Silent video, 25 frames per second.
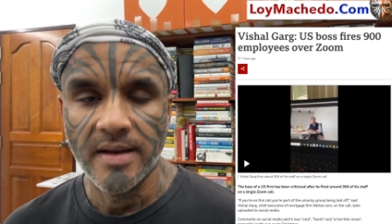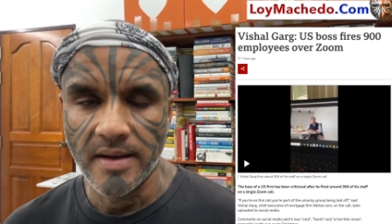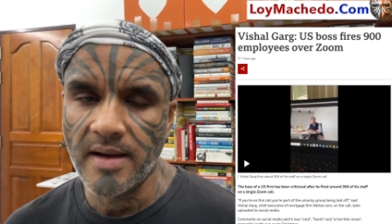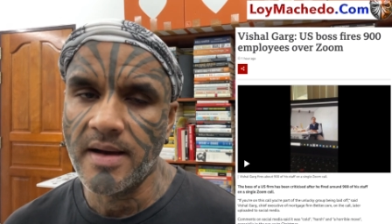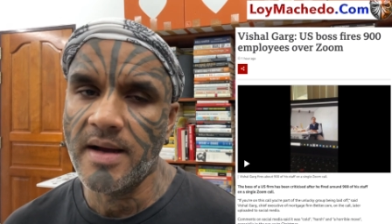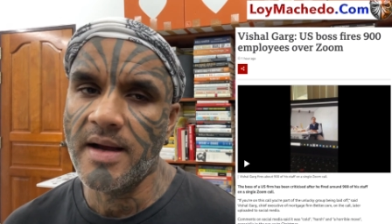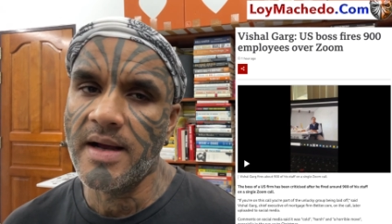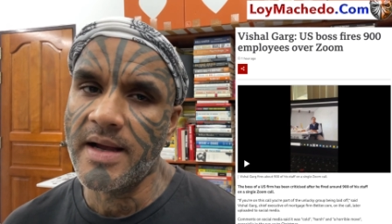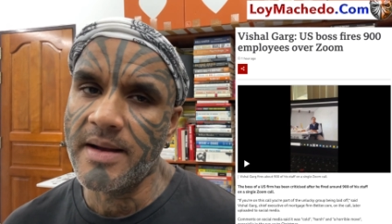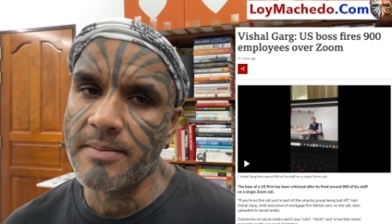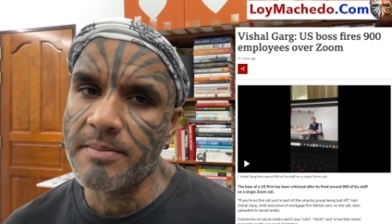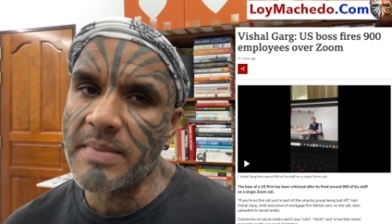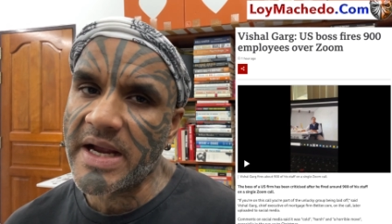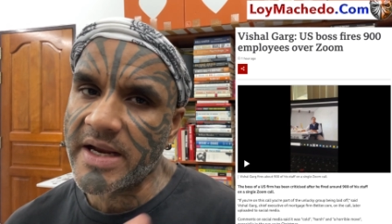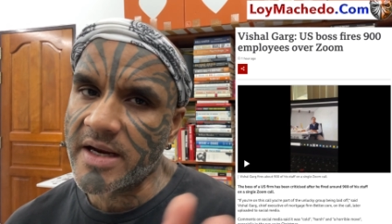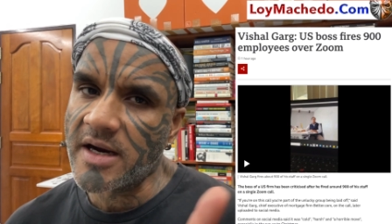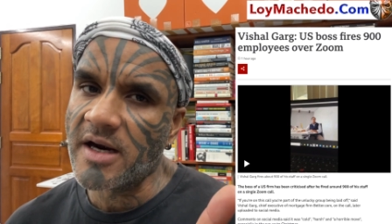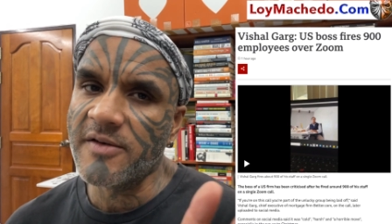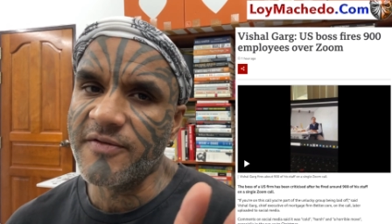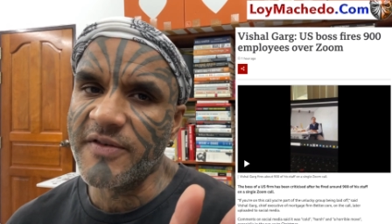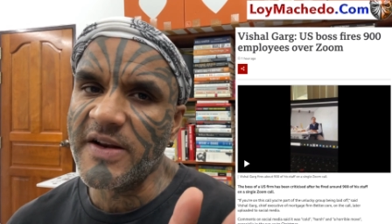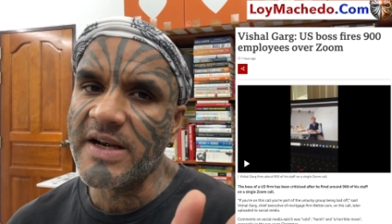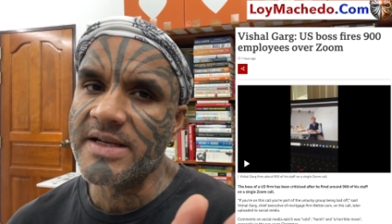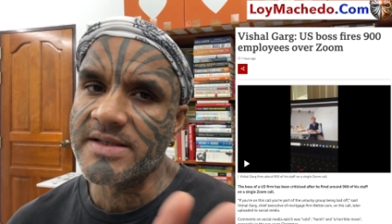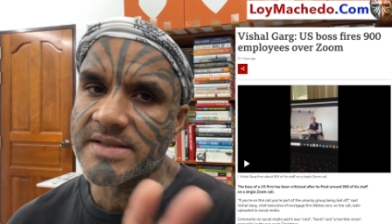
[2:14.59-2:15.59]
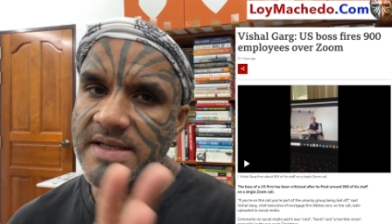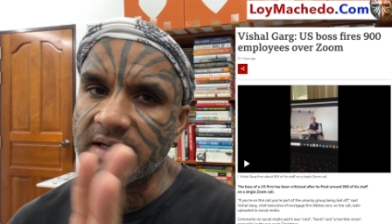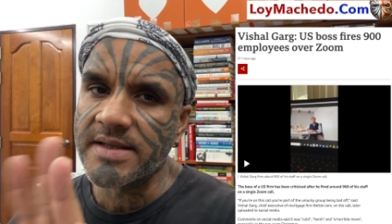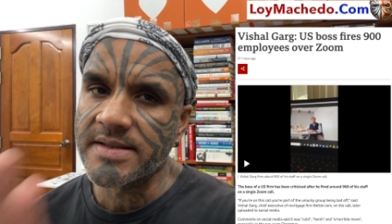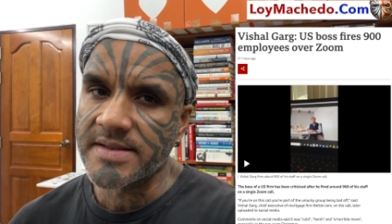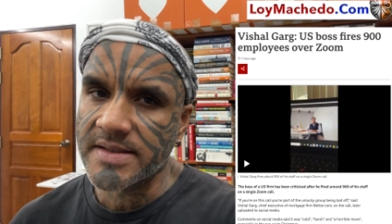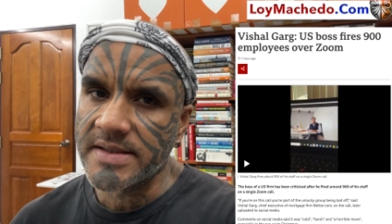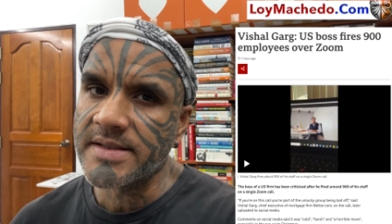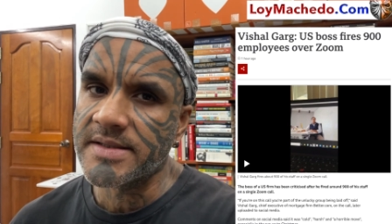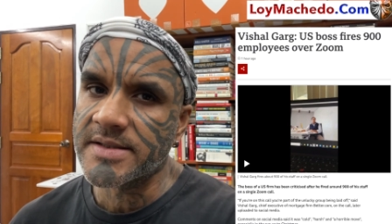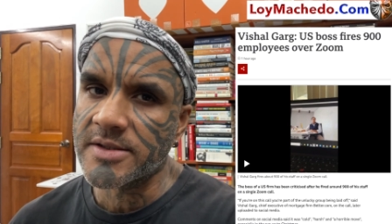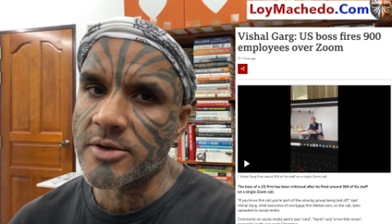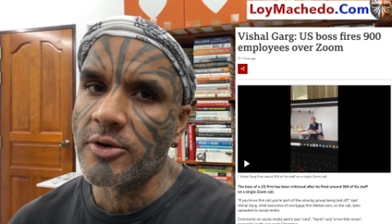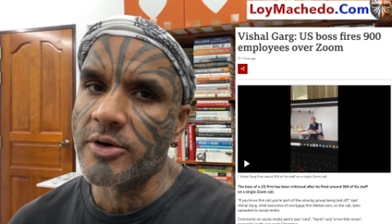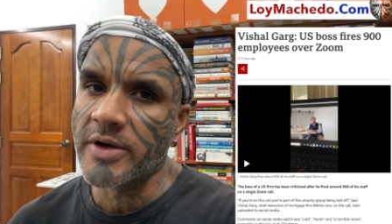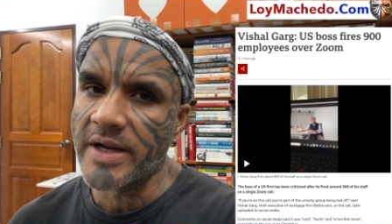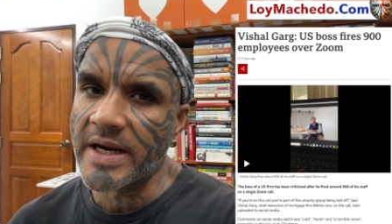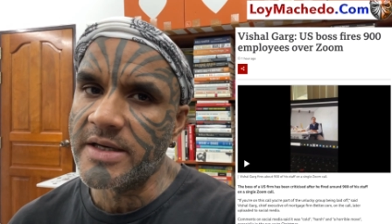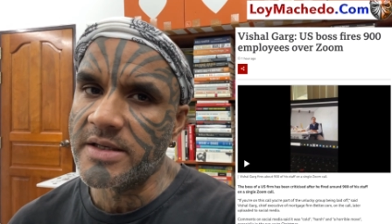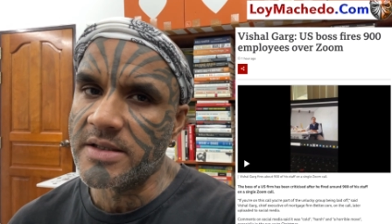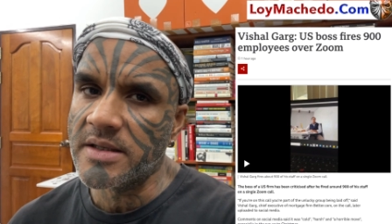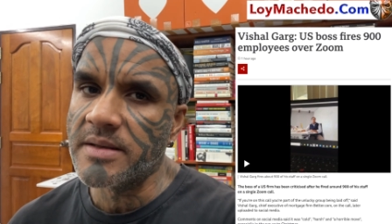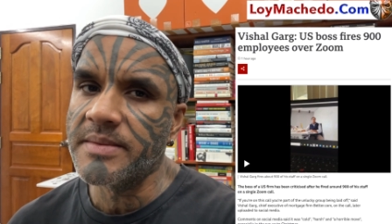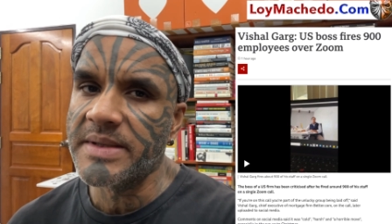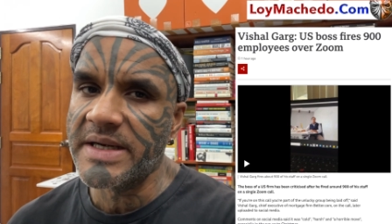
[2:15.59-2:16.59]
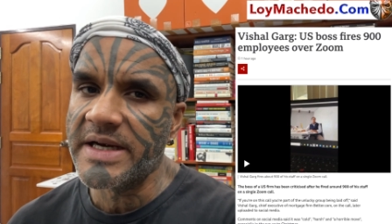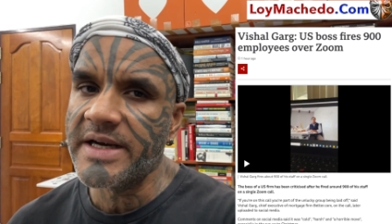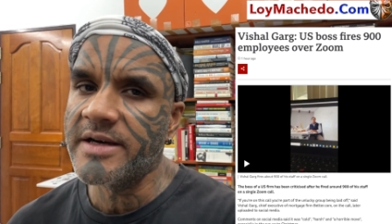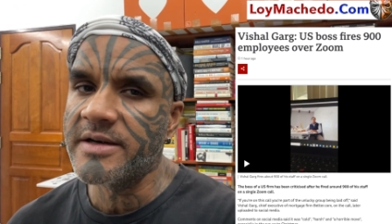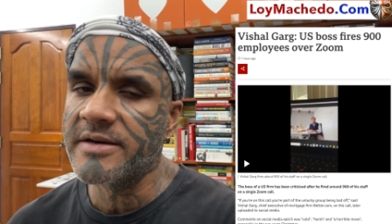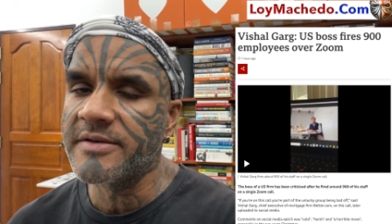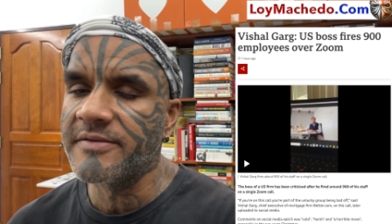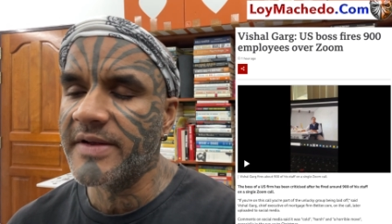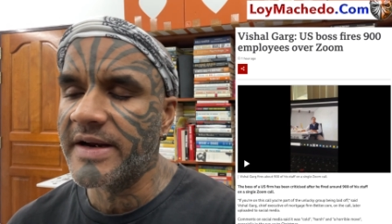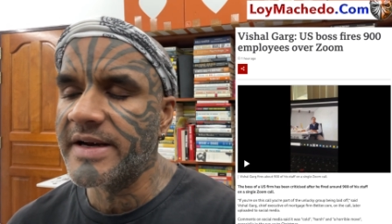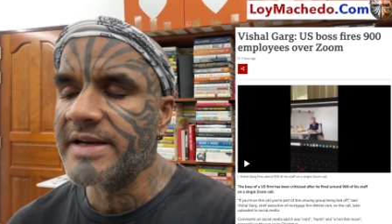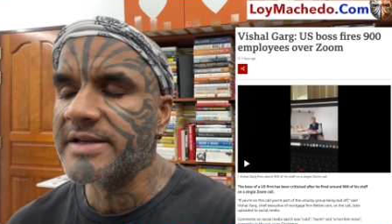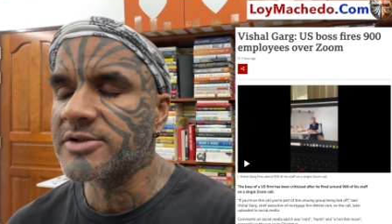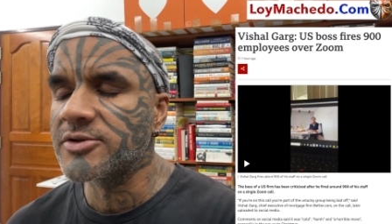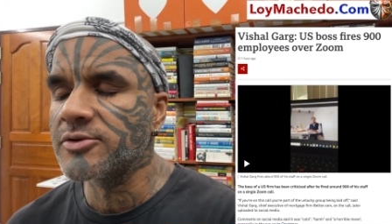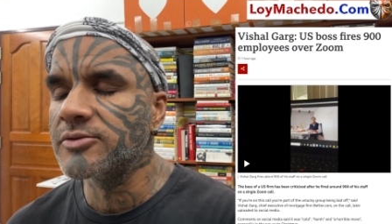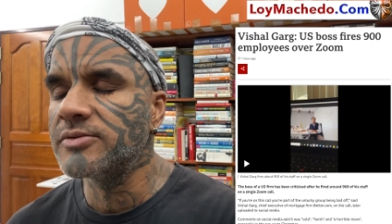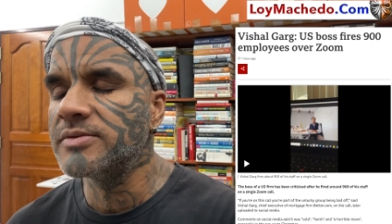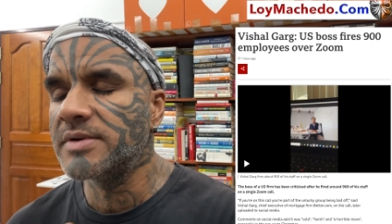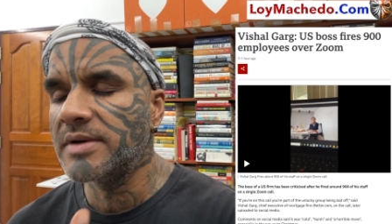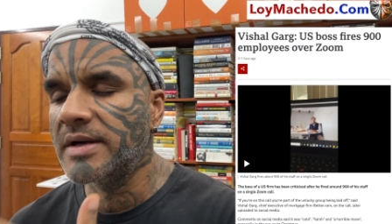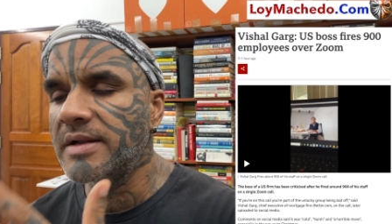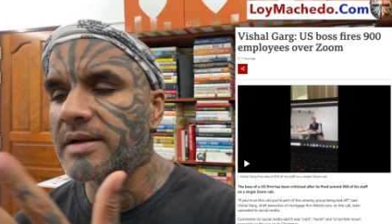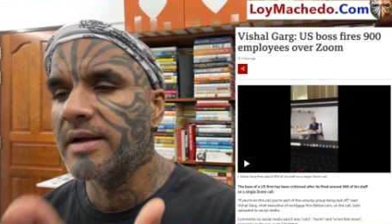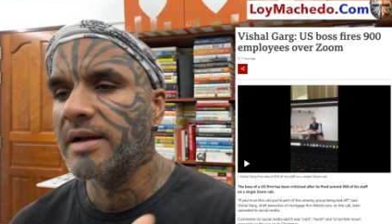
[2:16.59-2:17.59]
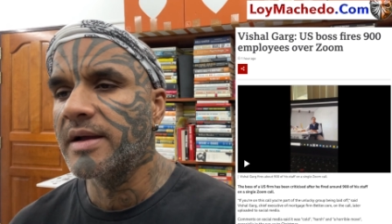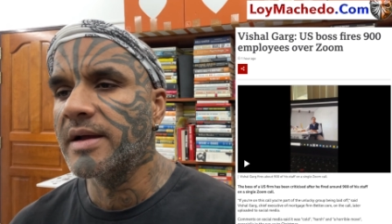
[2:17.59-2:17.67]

My gut feeling says he's going to get terminated very soon